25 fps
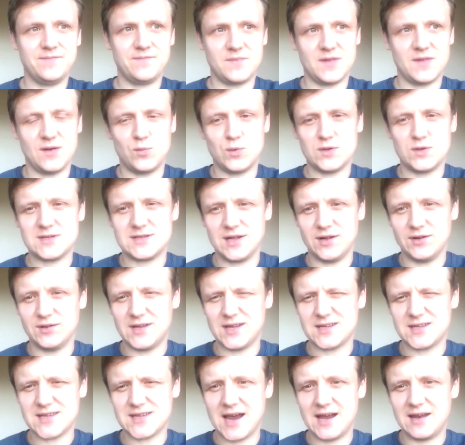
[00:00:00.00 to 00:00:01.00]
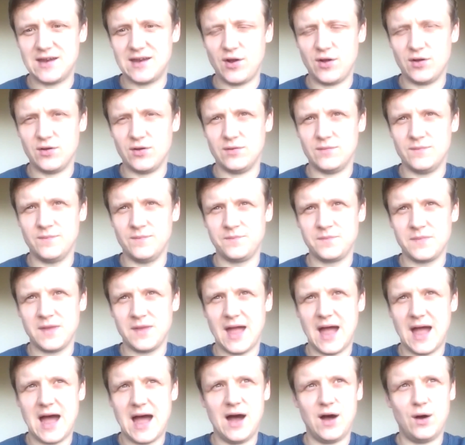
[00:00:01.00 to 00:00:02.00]
we're still deciding on
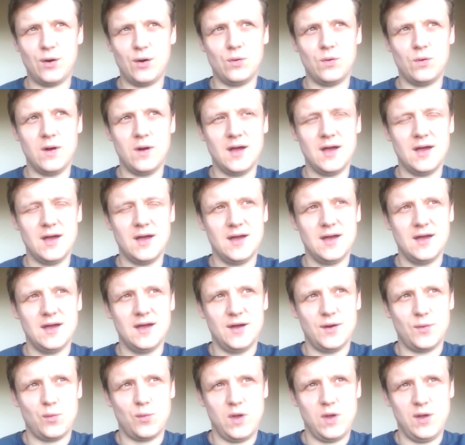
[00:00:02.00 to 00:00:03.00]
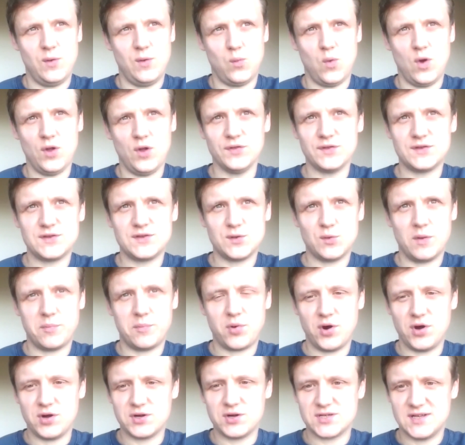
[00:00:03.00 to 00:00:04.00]
how we want to
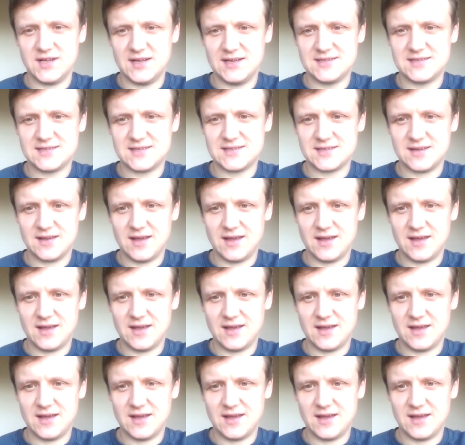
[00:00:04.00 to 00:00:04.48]
approach this.